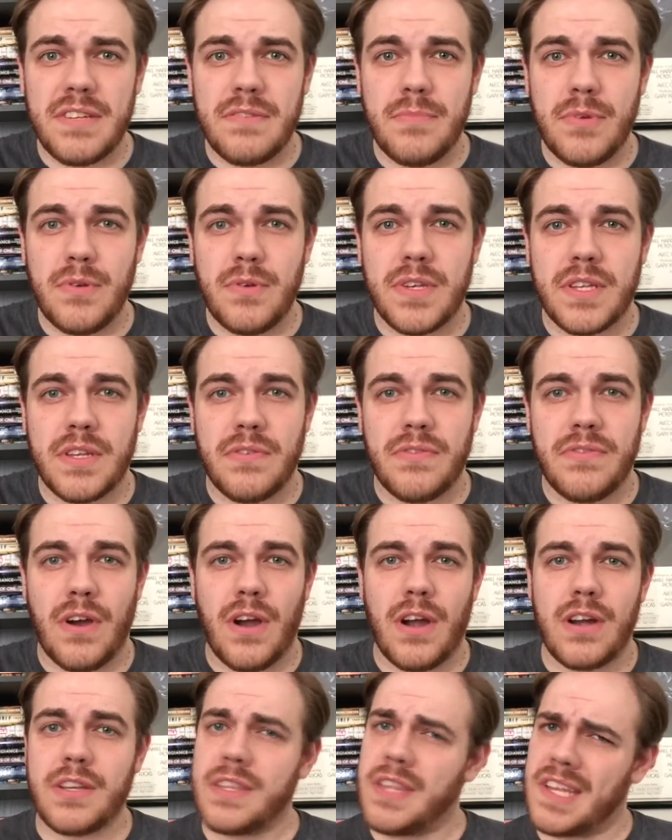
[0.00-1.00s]
of
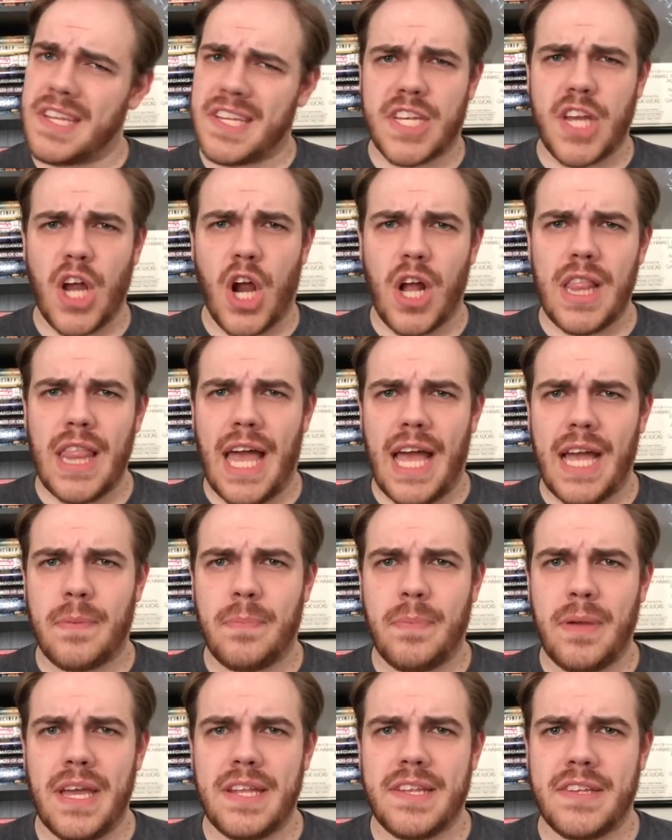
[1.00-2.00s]
Mustafar to the
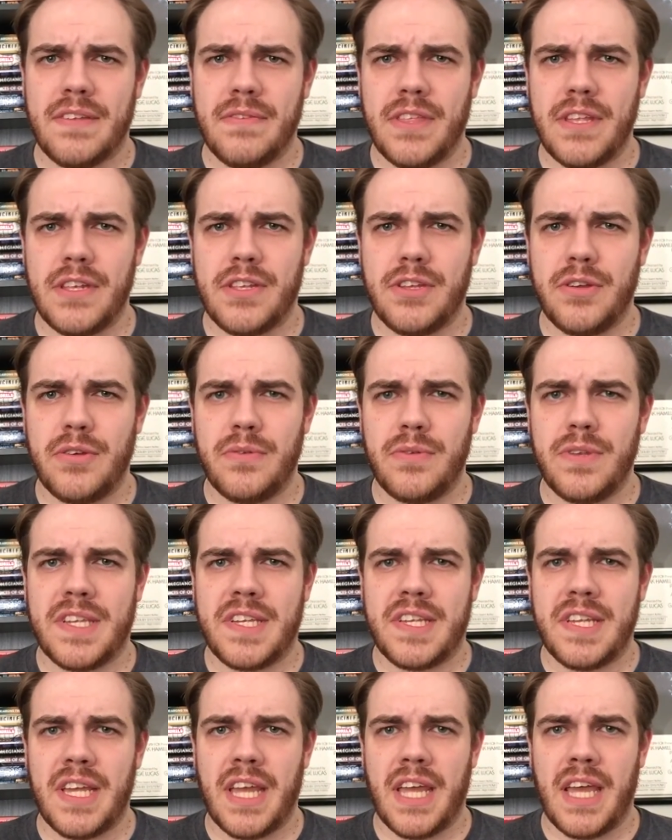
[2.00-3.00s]
Sarlacc pits of the Dune
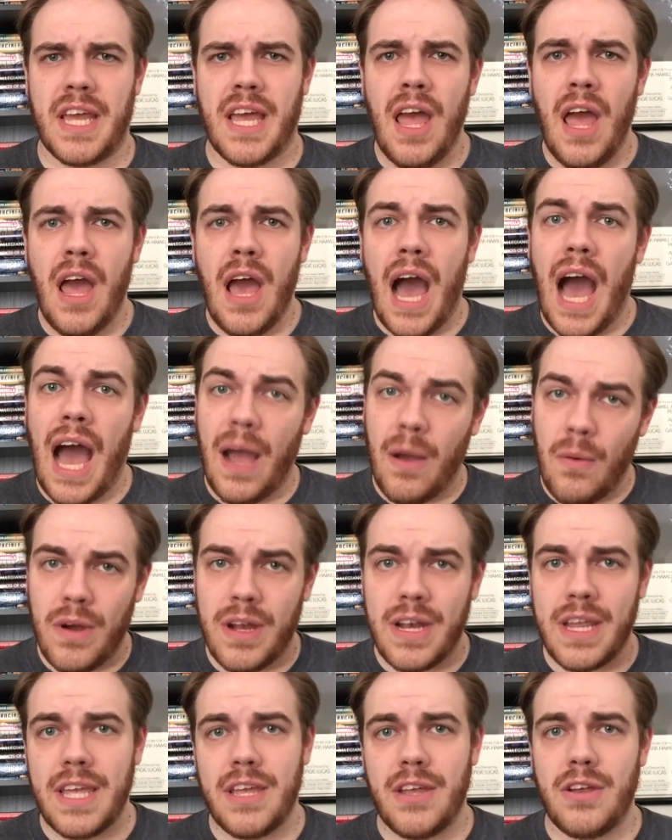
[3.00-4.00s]
Sea, I
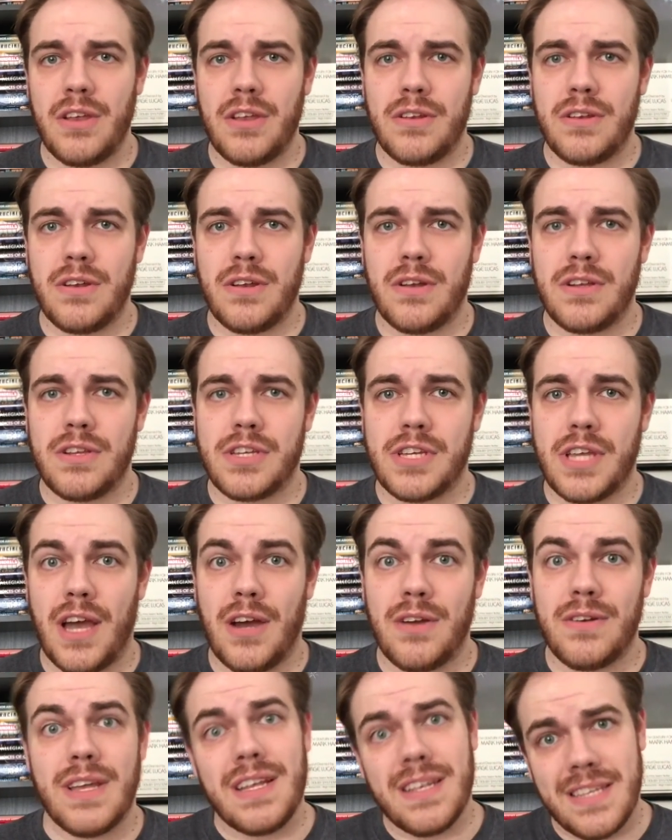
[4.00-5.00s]
want to hear your nerd
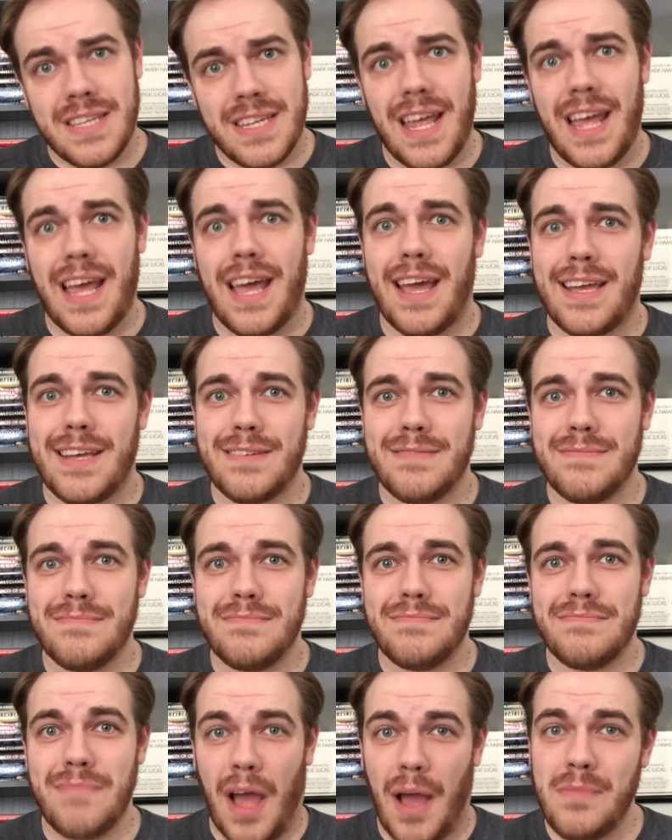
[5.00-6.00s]
shout, and today,
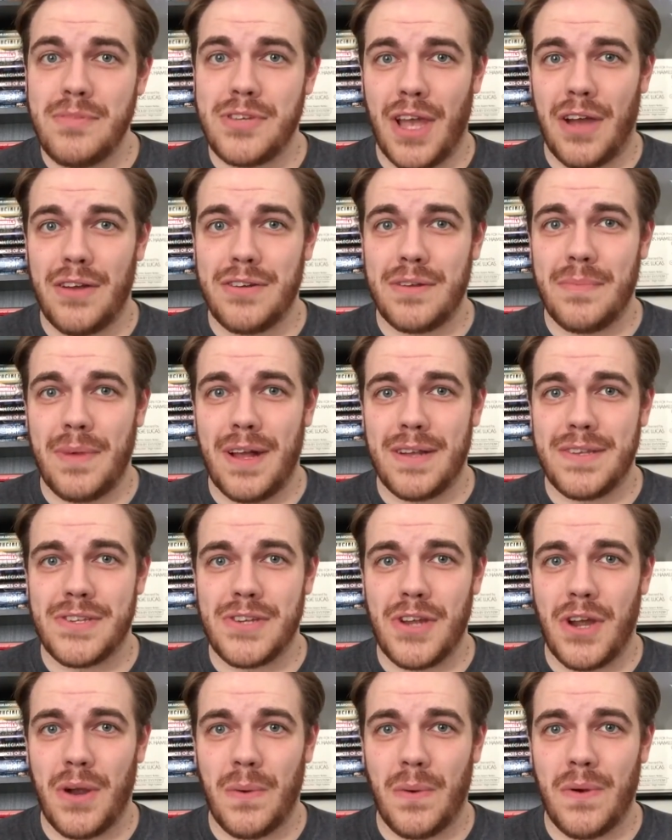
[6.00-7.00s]
I'm shouting about
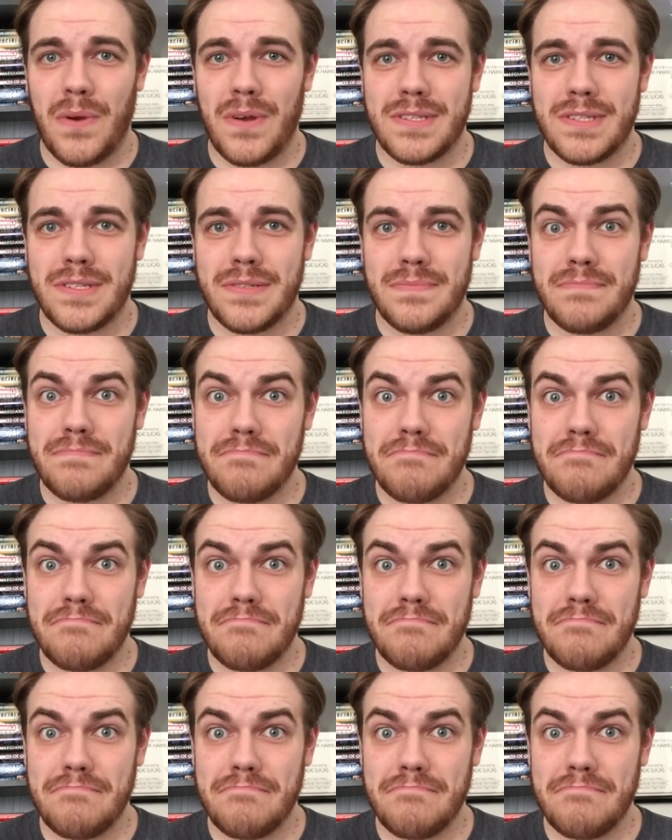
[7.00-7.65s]
Star Wars.